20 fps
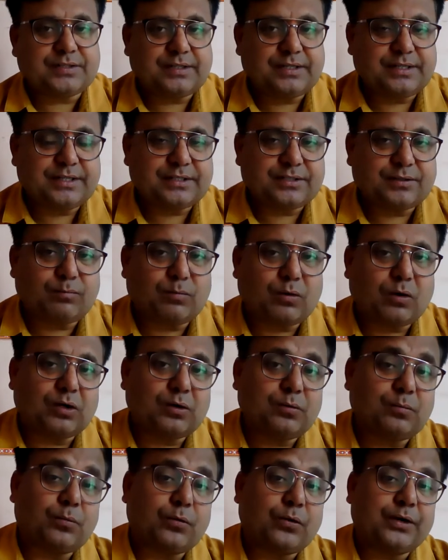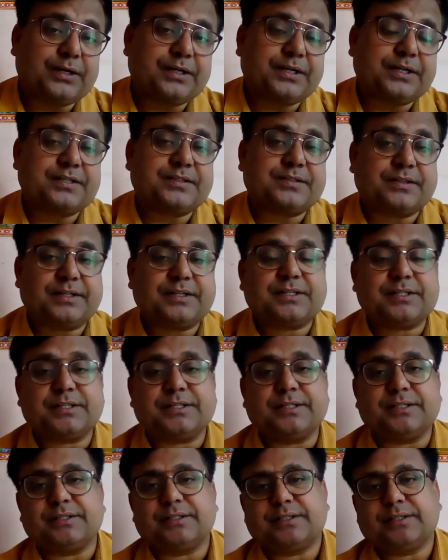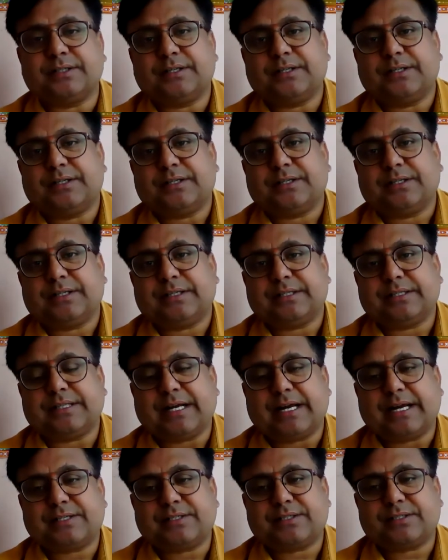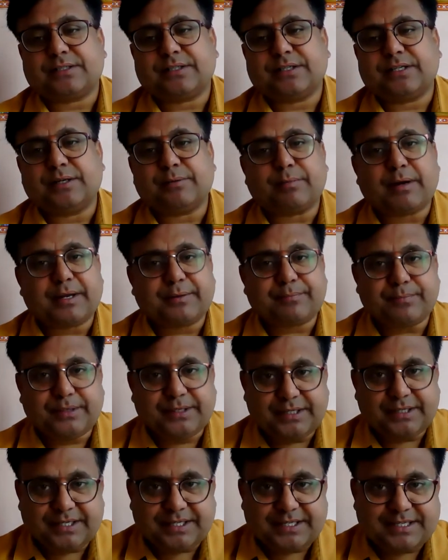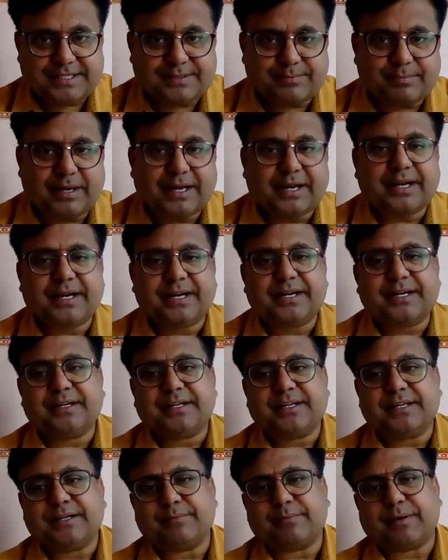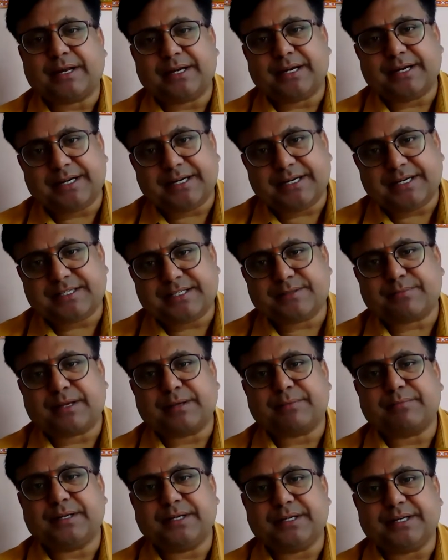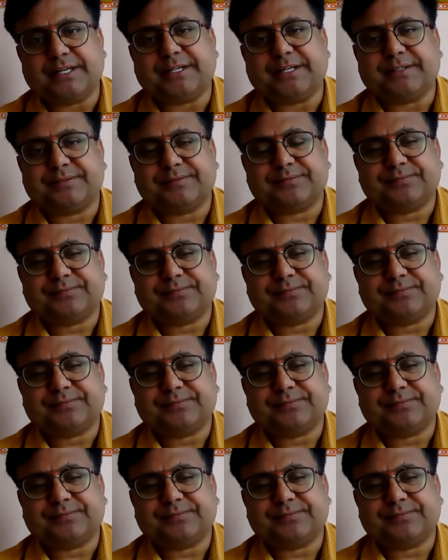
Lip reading: Eliot, a modern poet, it is written that in my beginning is my end, in my end is my beginning.